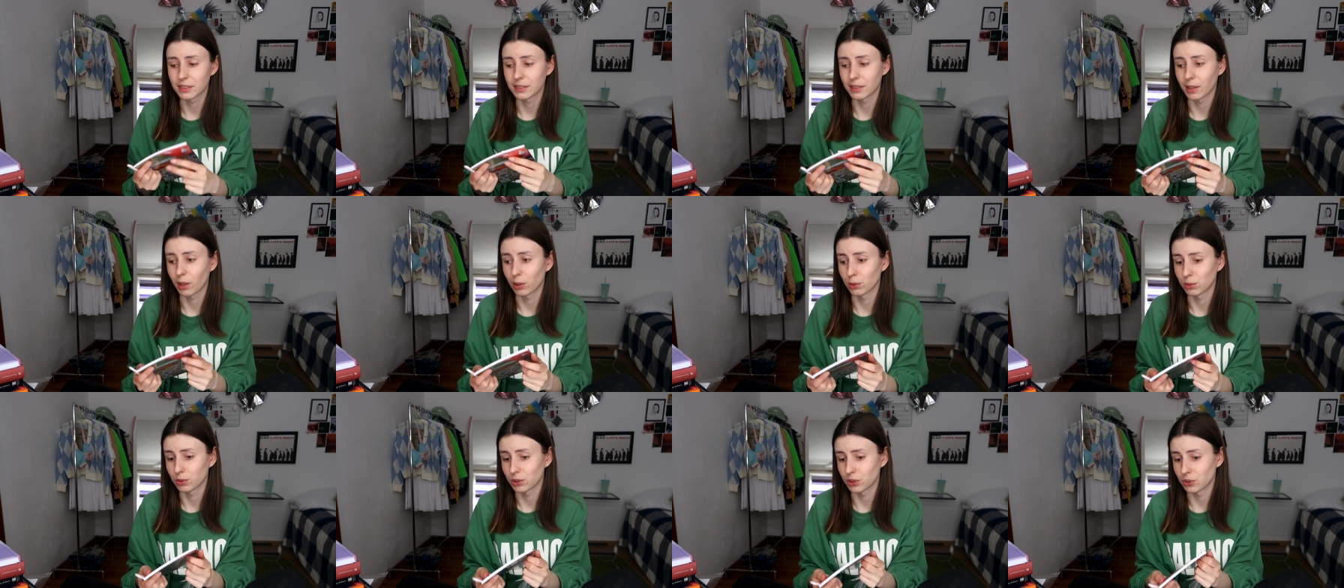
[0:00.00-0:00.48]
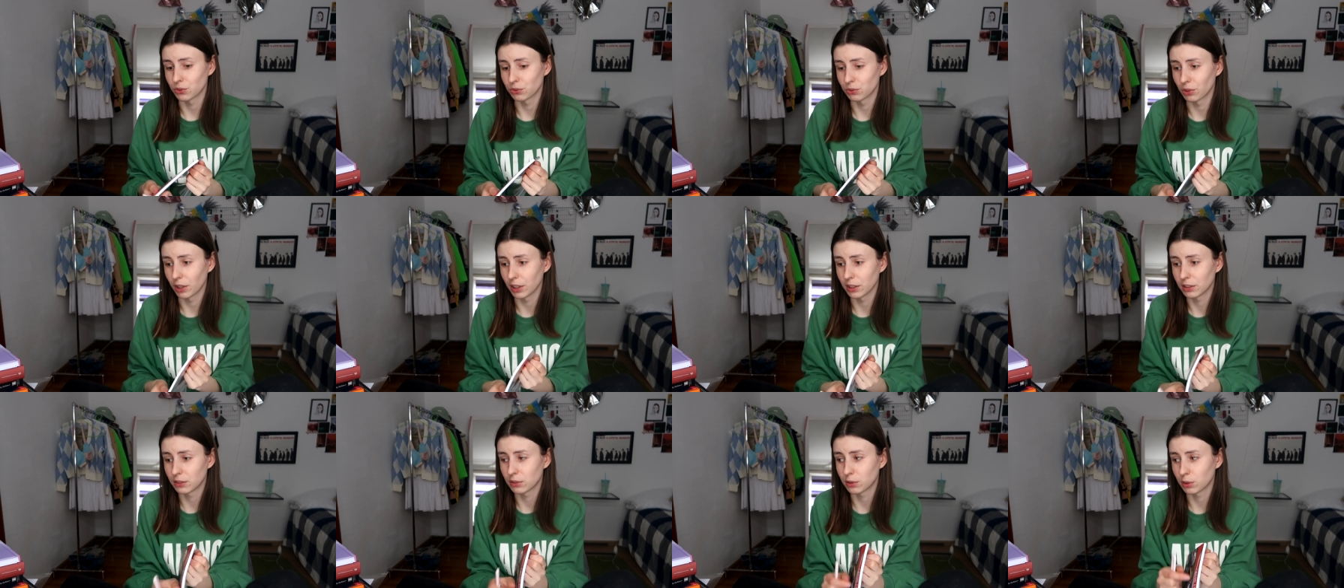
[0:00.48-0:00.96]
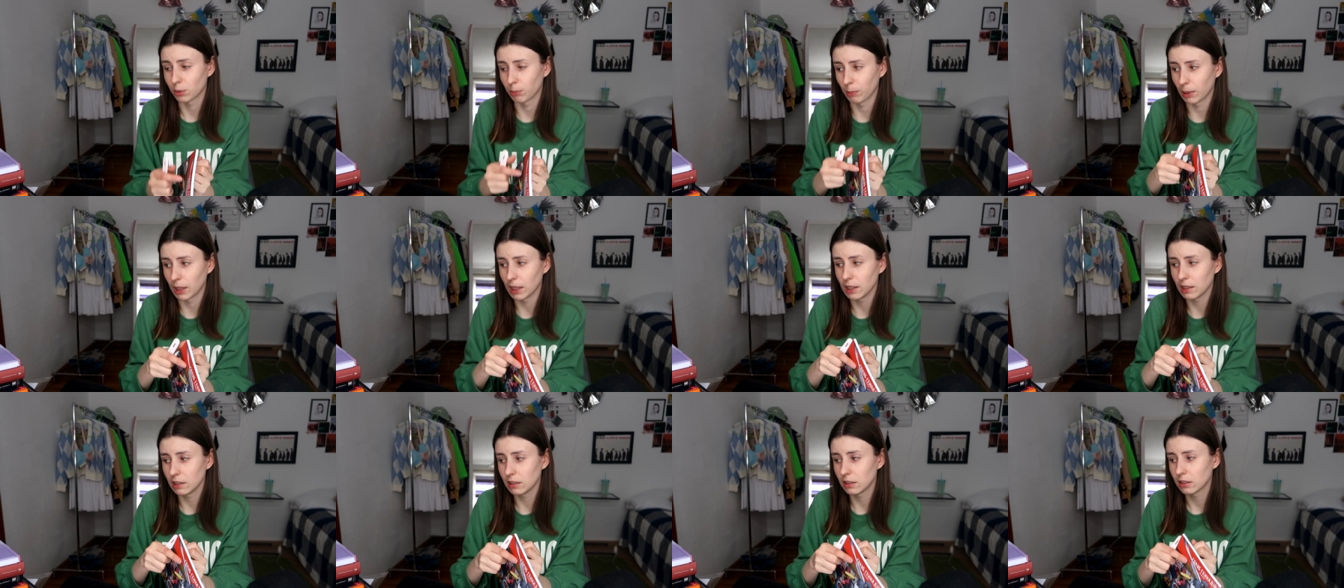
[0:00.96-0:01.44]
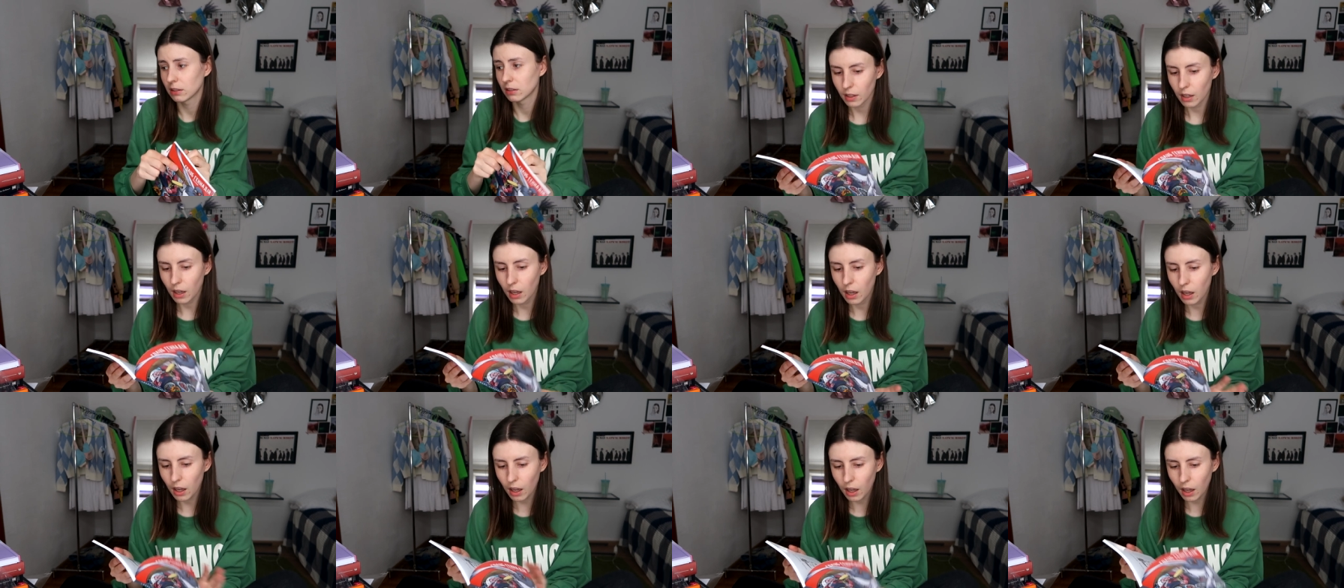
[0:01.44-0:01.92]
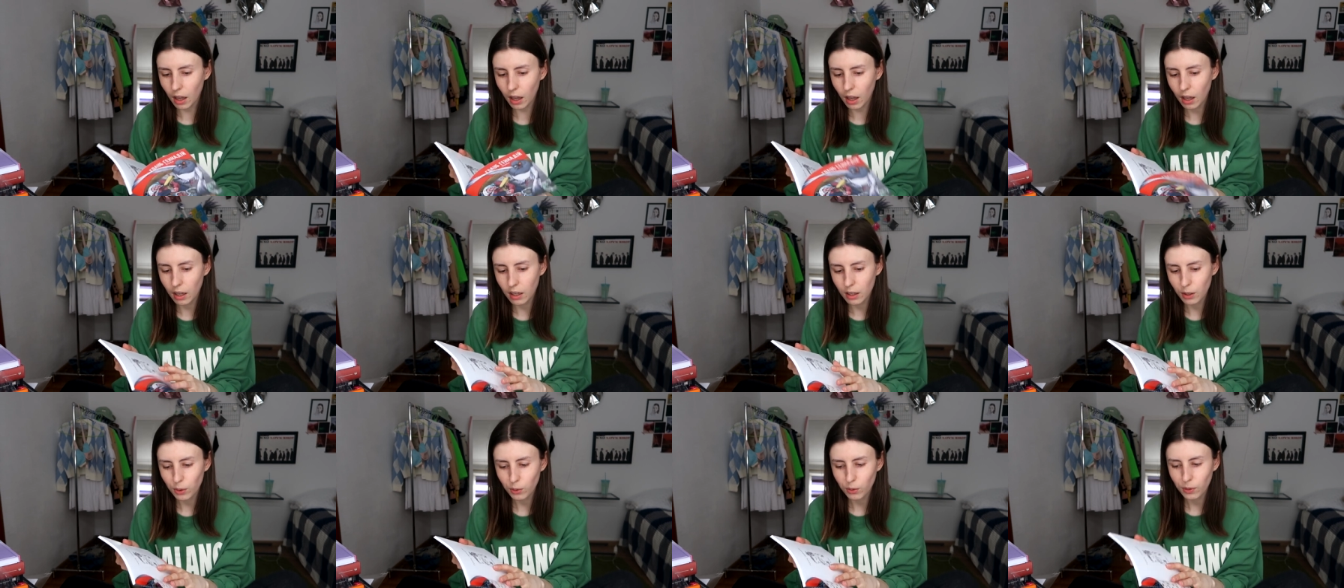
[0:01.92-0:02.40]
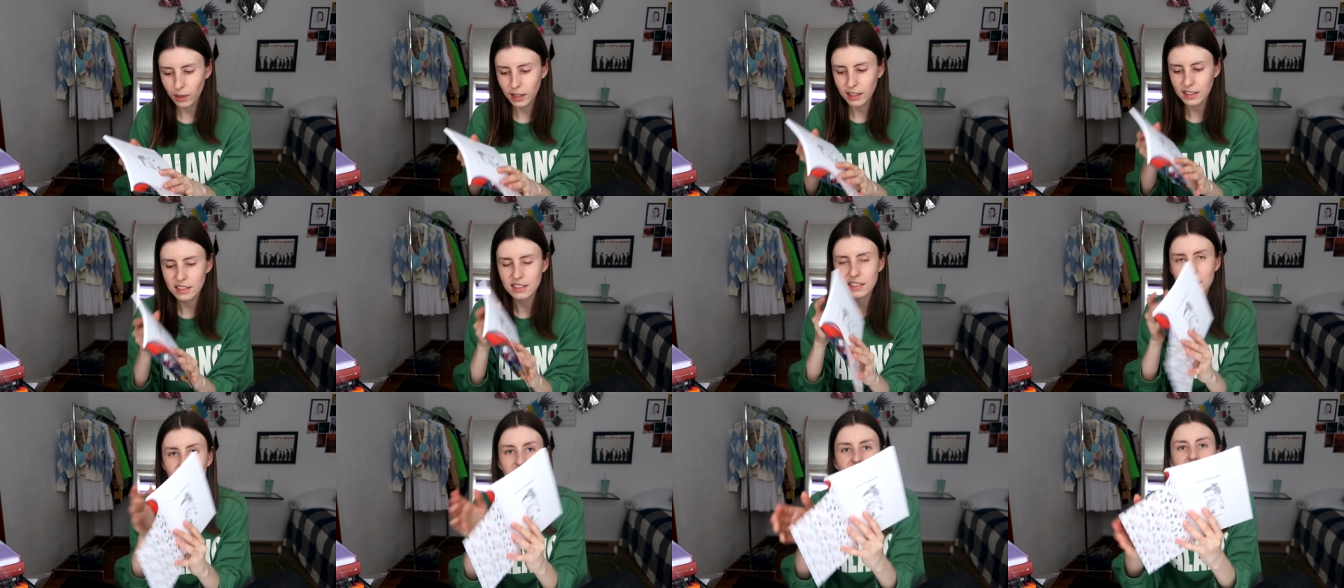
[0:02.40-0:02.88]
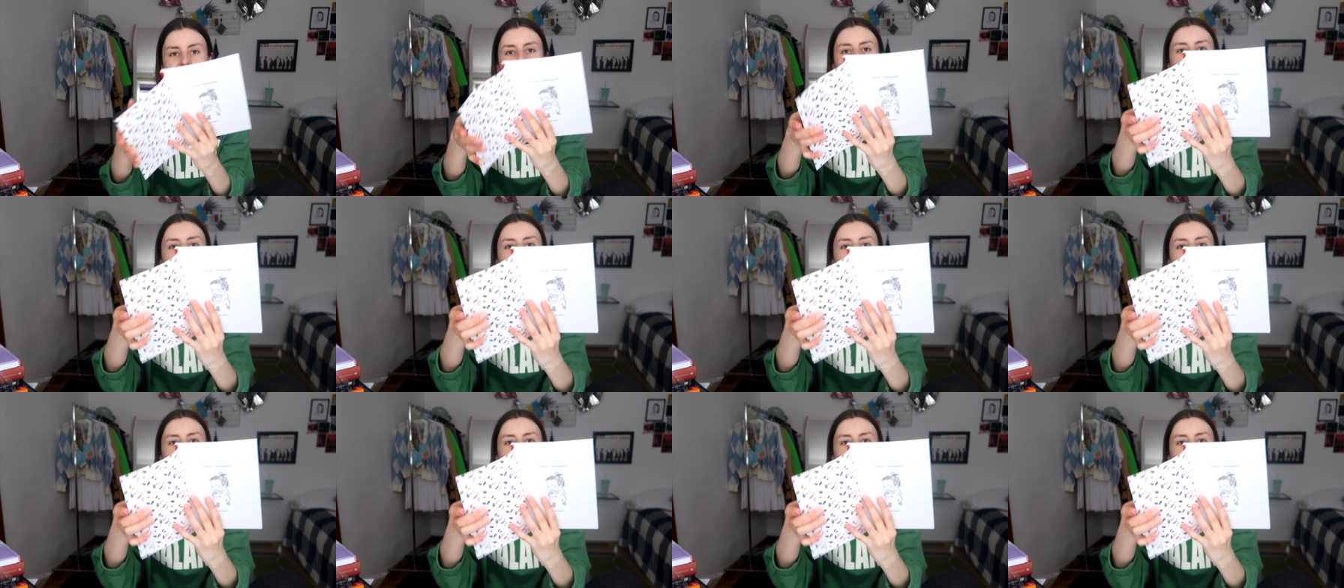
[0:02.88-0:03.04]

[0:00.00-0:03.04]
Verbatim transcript: sounds great to me. What is this?